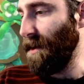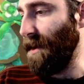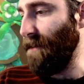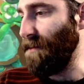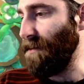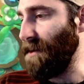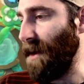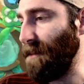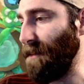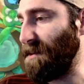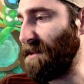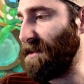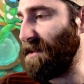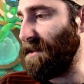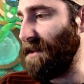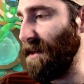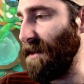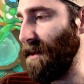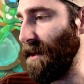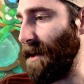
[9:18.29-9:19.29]
Given that I'm
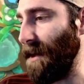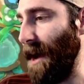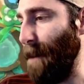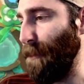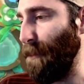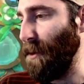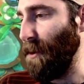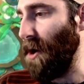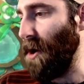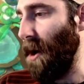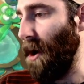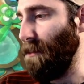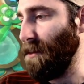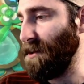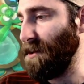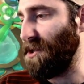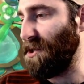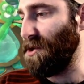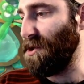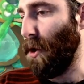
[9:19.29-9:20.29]
still a couple of
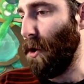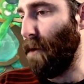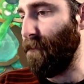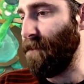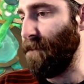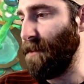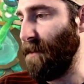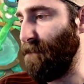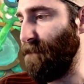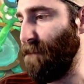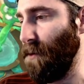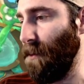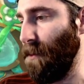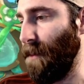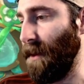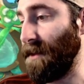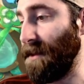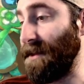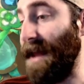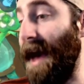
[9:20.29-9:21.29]
goblins short from the full
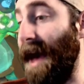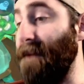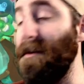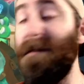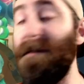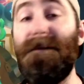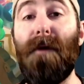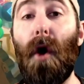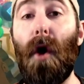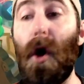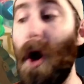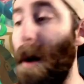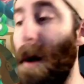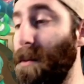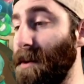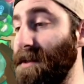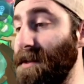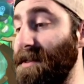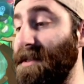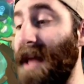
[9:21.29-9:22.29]
build, and having 4
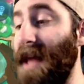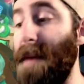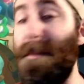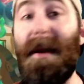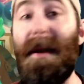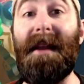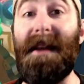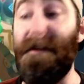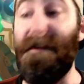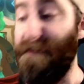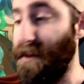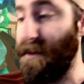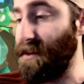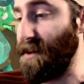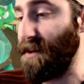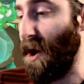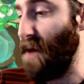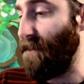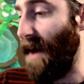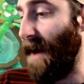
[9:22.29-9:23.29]
goblins is a big
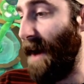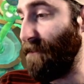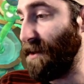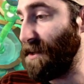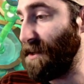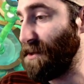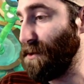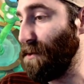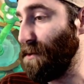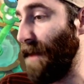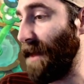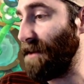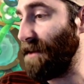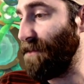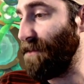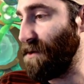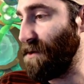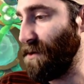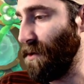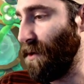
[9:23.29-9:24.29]
difference over having 2,
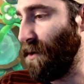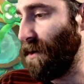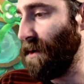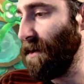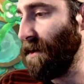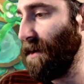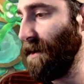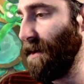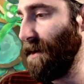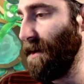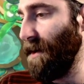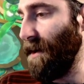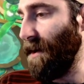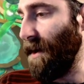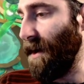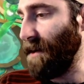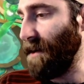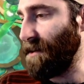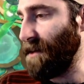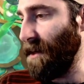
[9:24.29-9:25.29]
that's for sure.
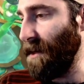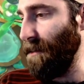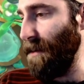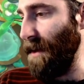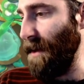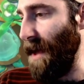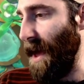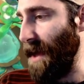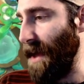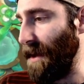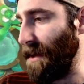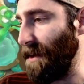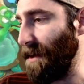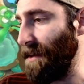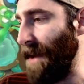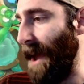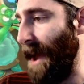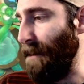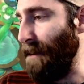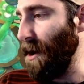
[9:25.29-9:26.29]
It's going to be a
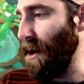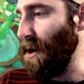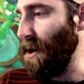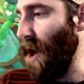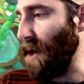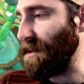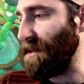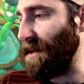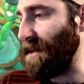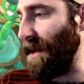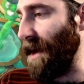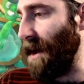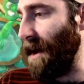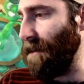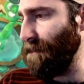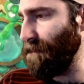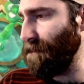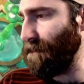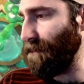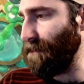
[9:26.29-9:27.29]
narrow loss here.